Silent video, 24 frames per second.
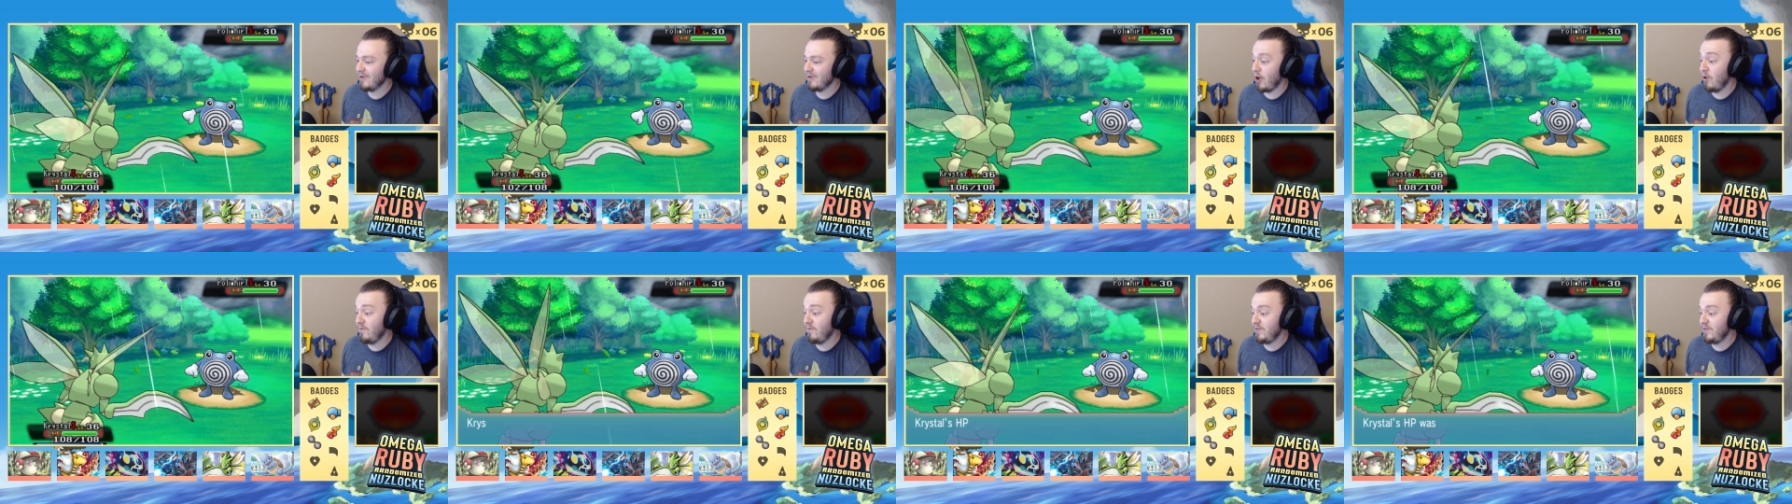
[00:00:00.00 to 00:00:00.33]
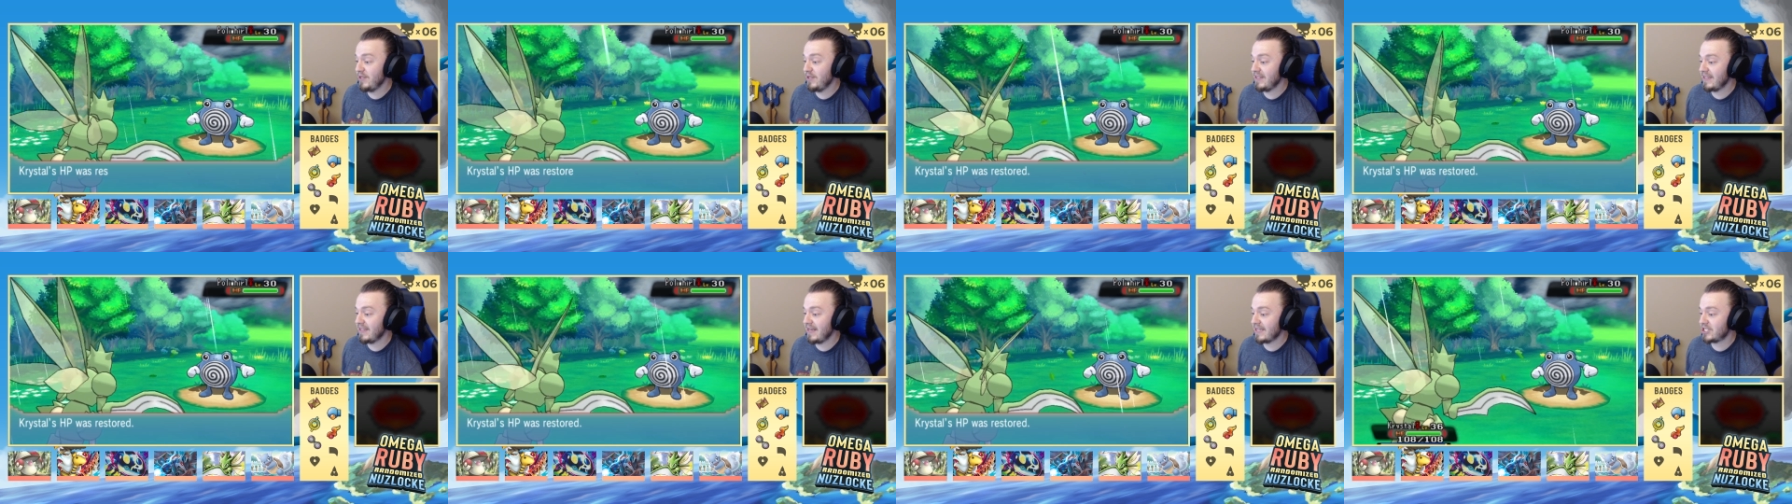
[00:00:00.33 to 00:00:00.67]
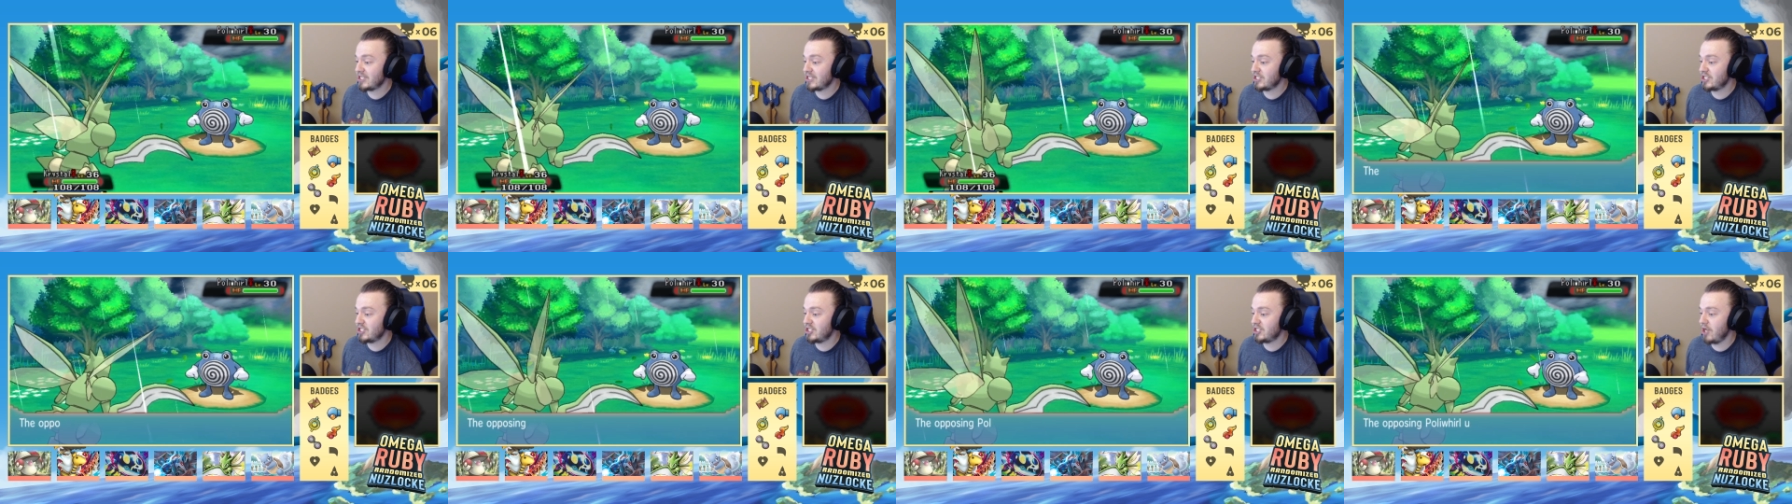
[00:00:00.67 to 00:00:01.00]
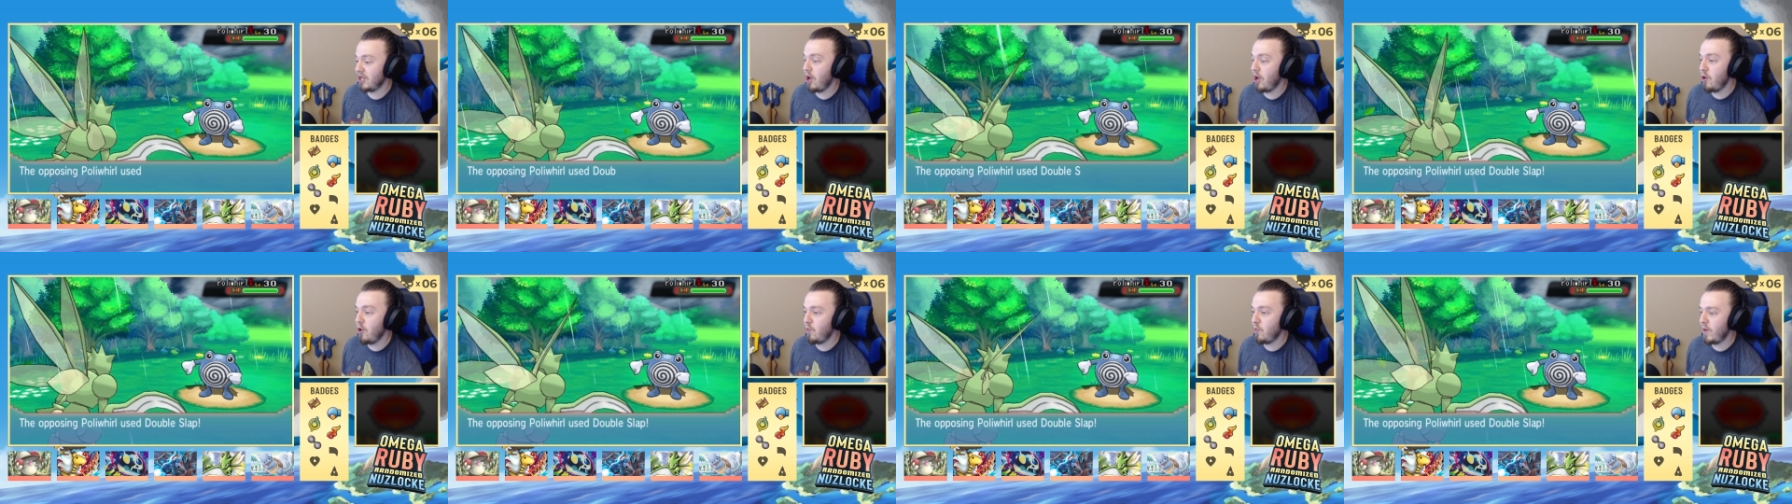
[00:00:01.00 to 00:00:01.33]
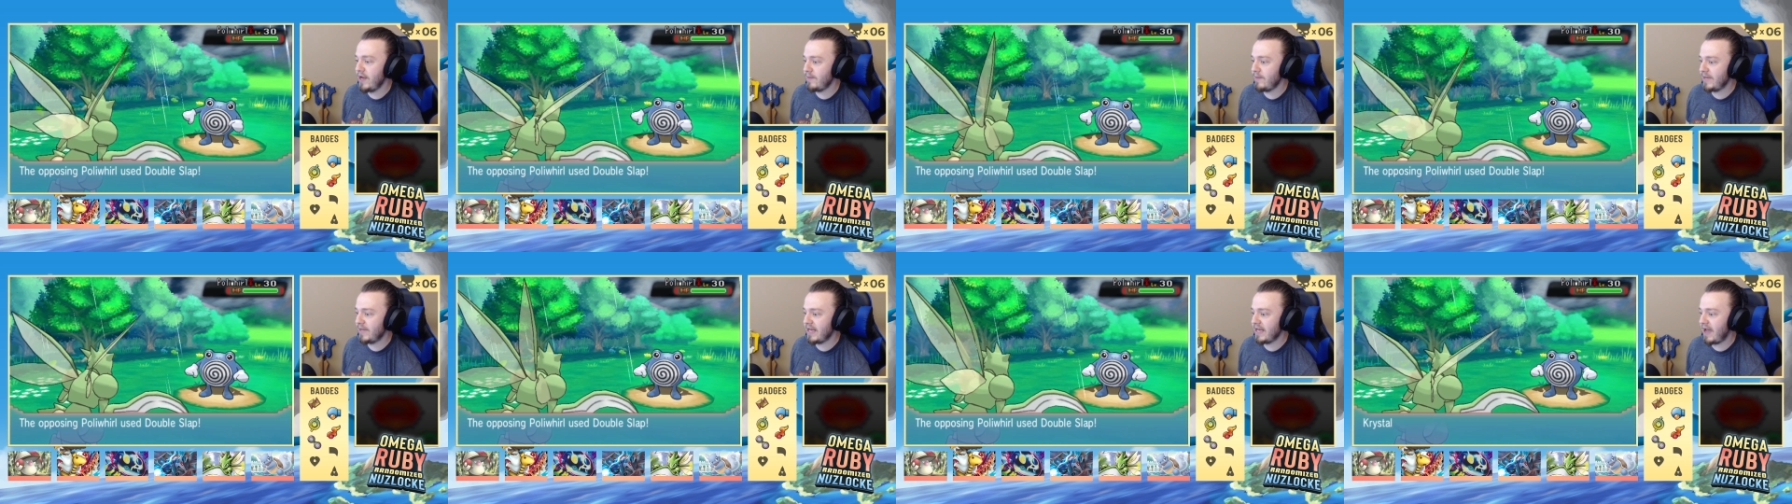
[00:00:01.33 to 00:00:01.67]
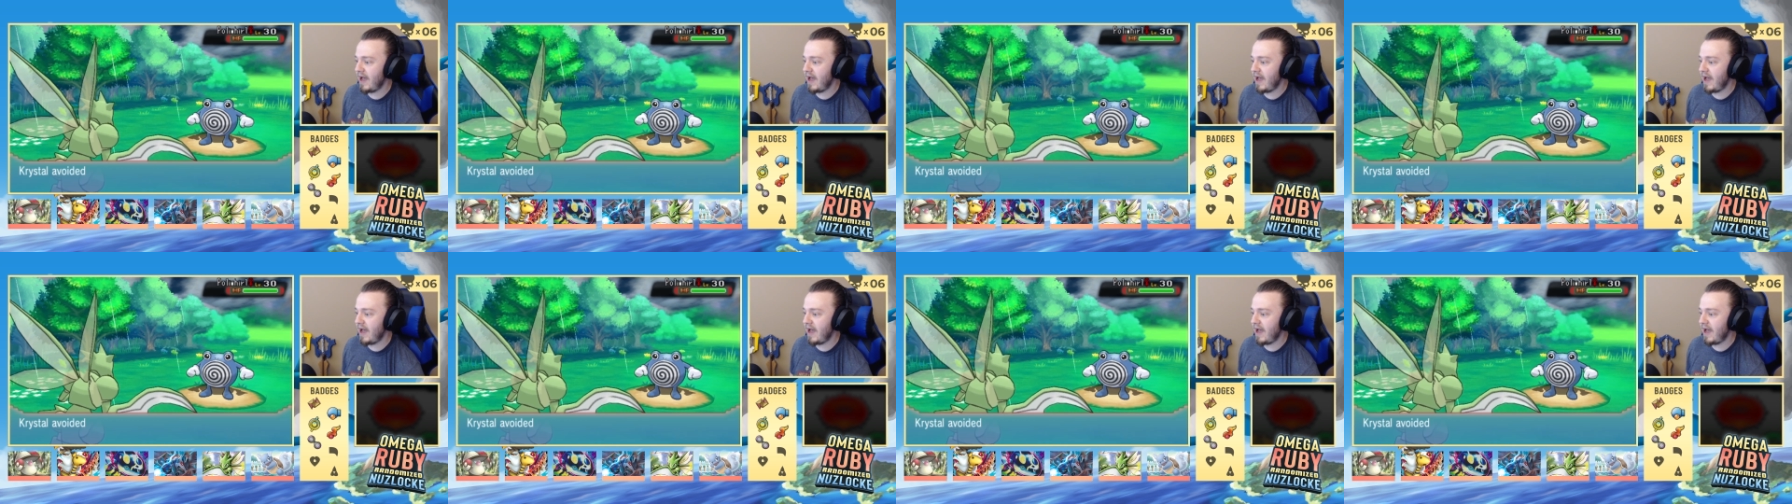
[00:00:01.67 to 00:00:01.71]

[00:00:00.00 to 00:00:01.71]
hopefully the next... Oh, wait a minute.